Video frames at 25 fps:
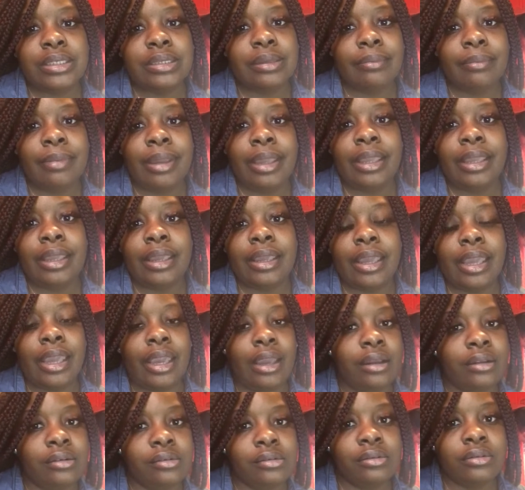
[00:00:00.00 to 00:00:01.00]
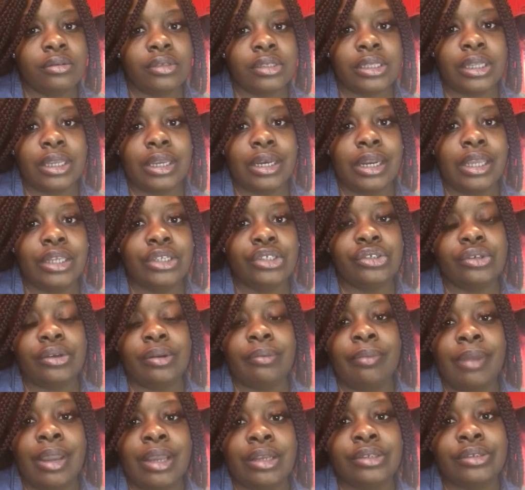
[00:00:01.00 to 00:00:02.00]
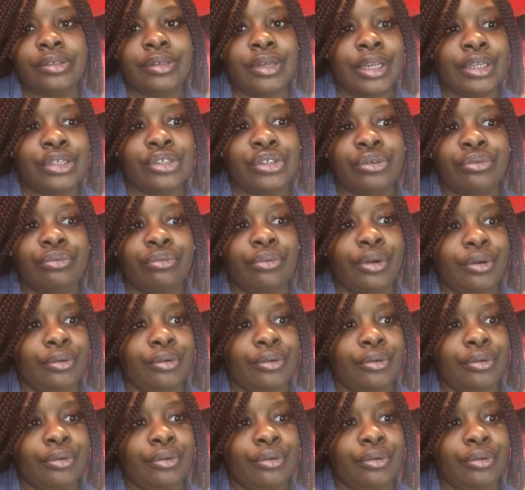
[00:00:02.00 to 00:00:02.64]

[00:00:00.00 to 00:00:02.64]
to making candles and let your imagination